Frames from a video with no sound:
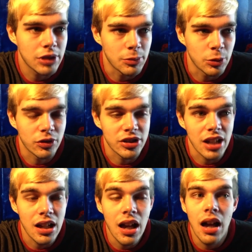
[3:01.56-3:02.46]
let me rephrase
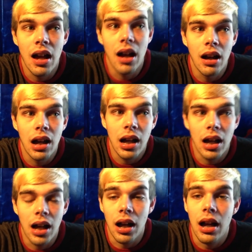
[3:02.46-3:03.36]
that.
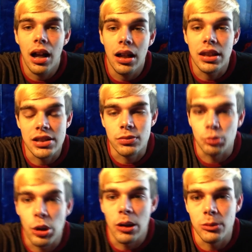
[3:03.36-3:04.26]
Uh, this will
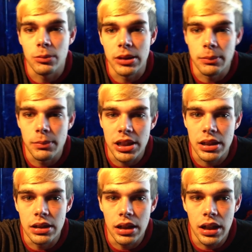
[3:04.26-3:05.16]
probably
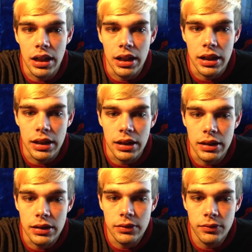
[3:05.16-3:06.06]
be a
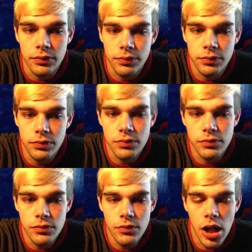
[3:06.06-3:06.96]

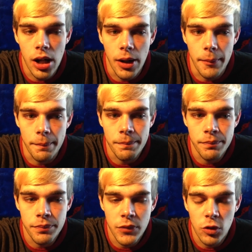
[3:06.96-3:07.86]
um,
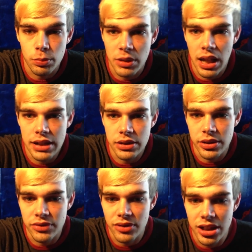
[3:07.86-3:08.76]
reply to
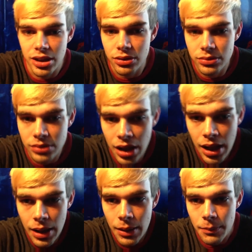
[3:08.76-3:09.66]
his video
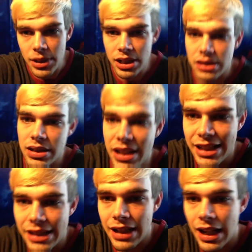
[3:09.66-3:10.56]
because he
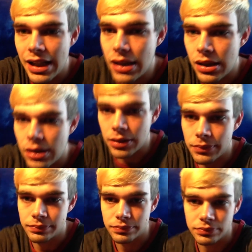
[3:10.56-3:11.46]
did a
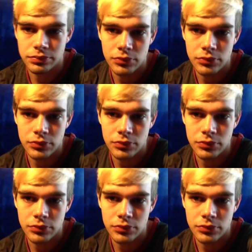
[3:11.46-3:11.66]
um,